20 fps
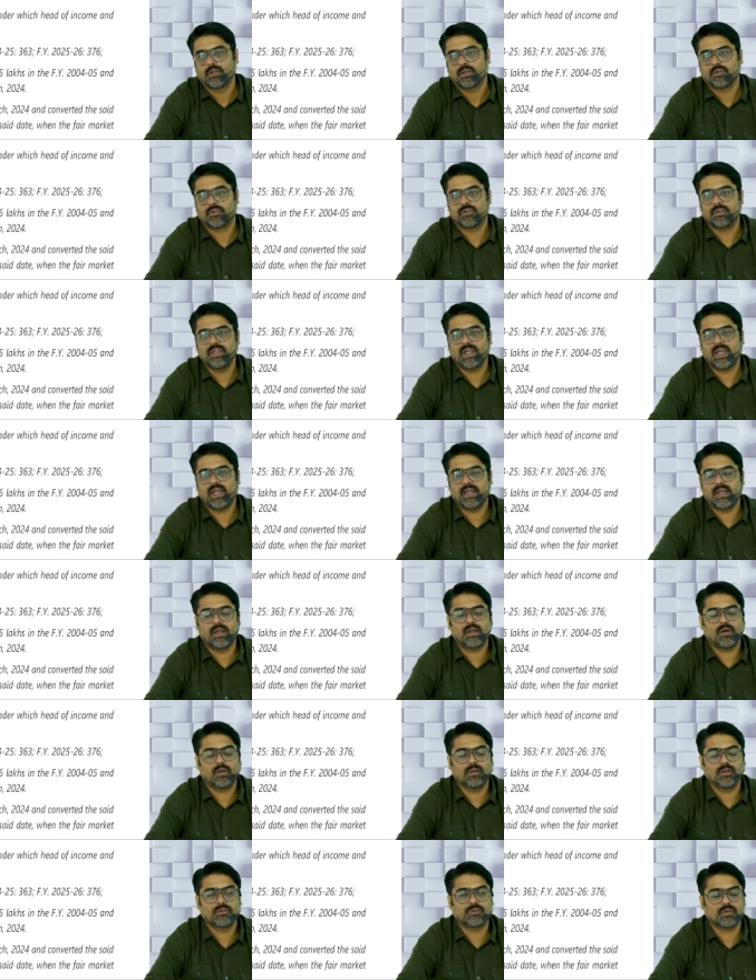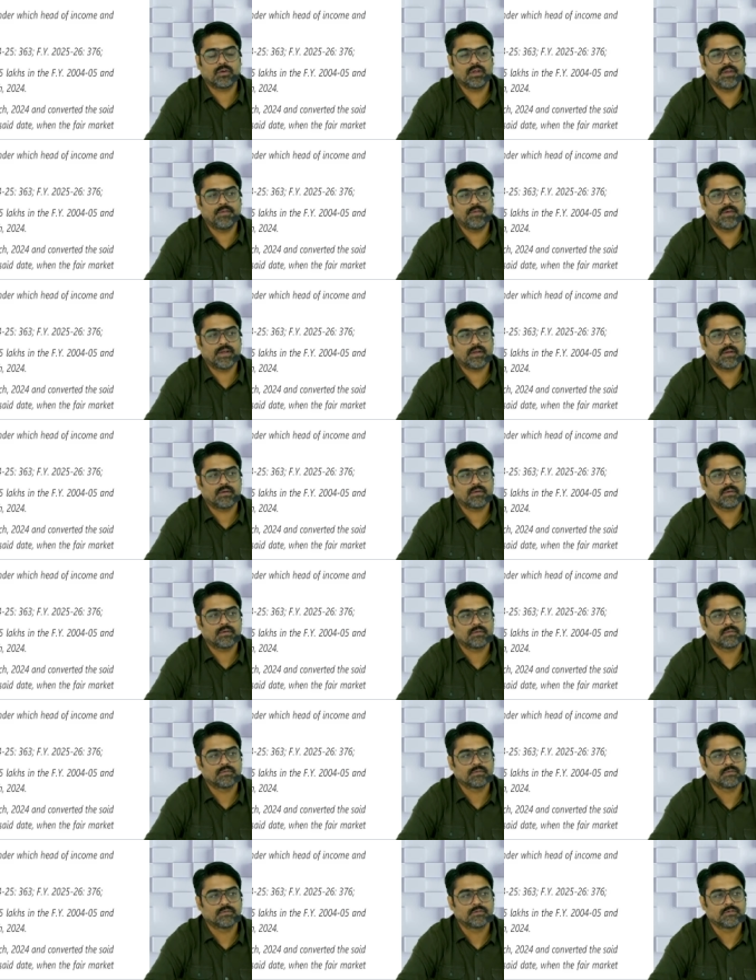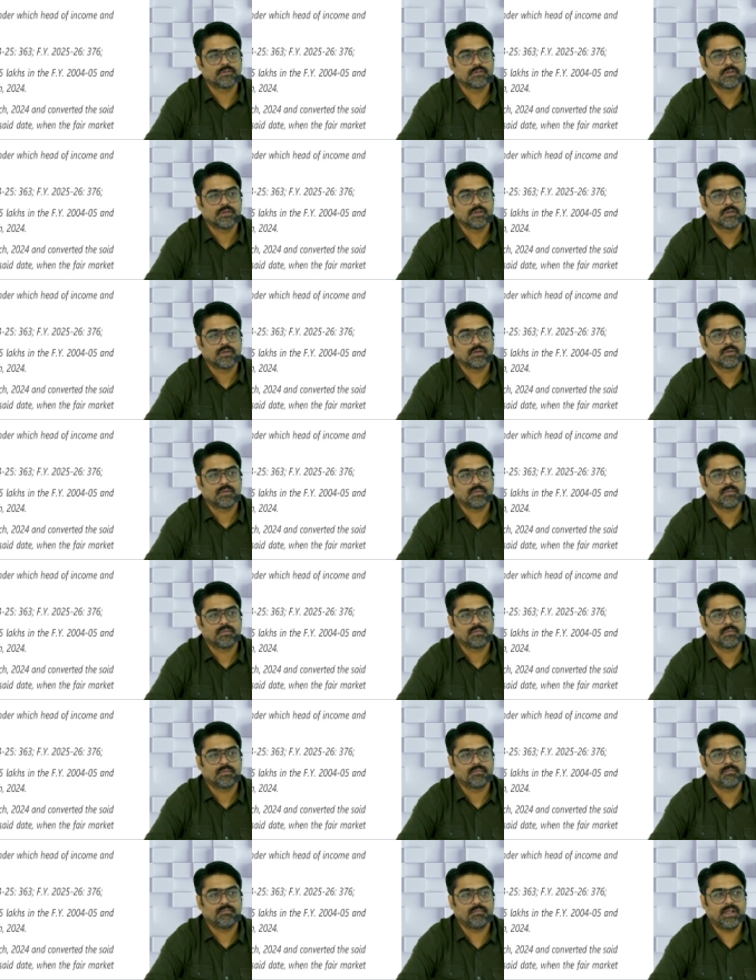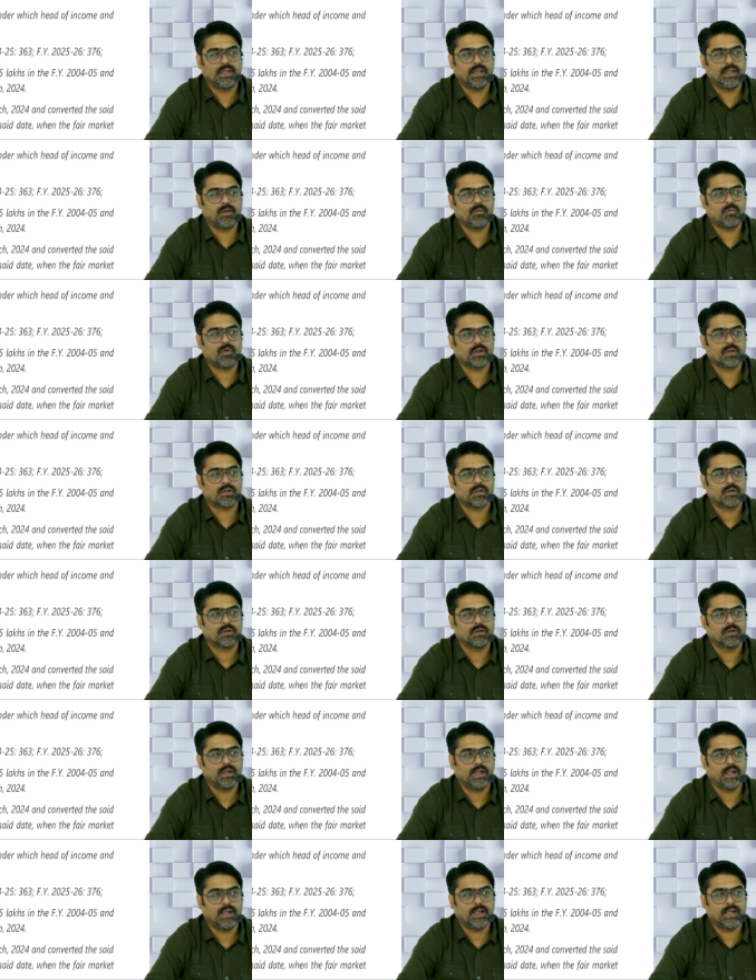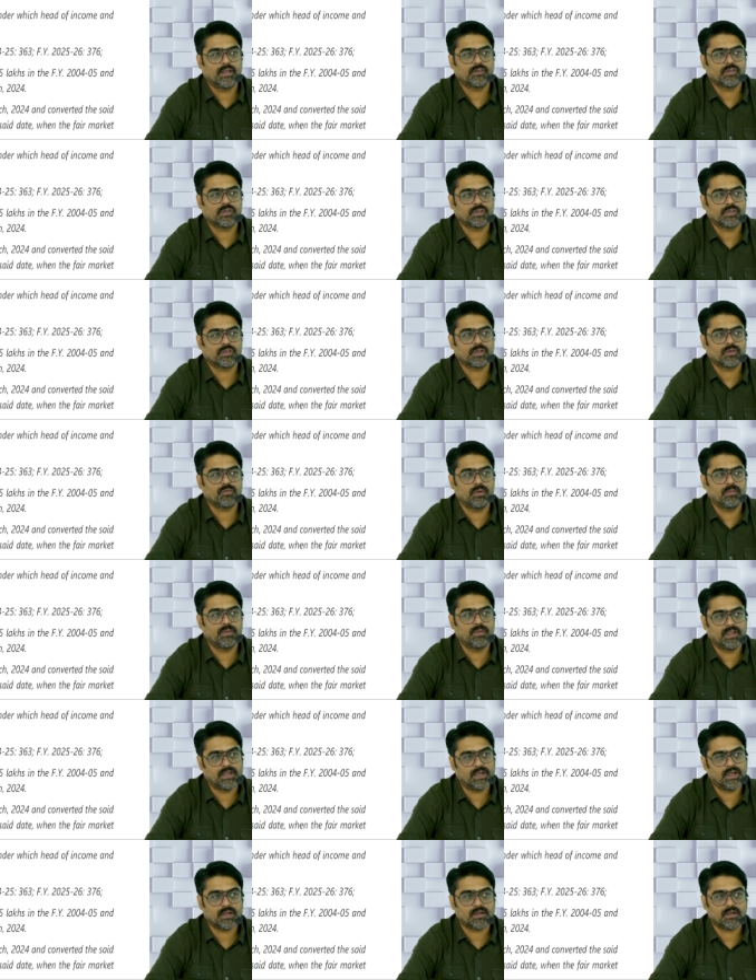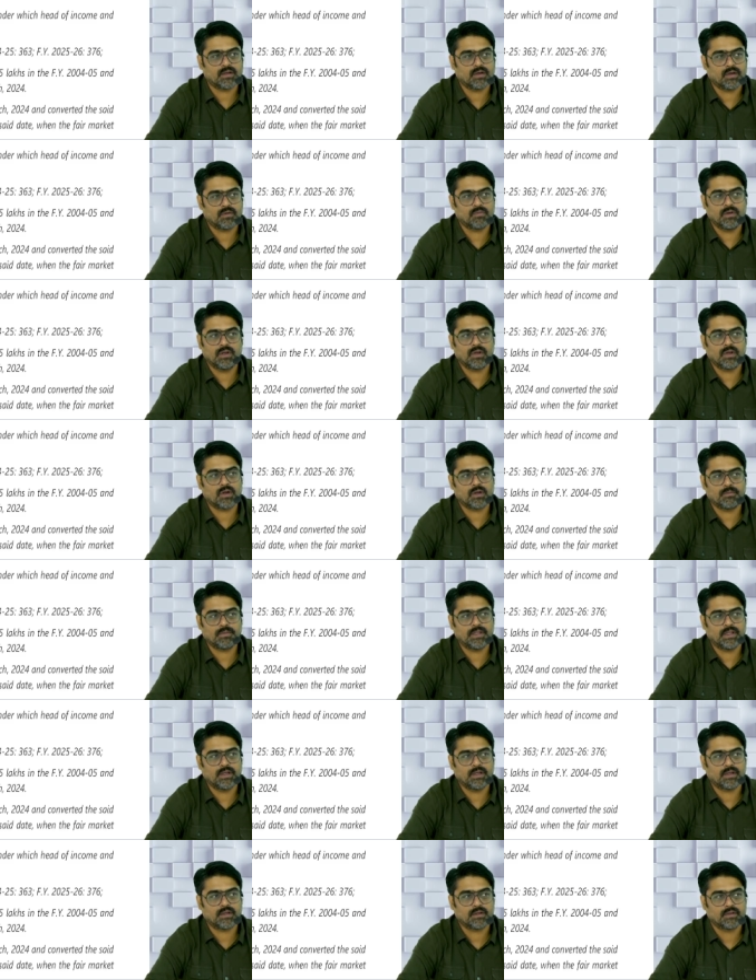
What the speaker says: CII also given. Meaning what? Indexation will be there or will not be there?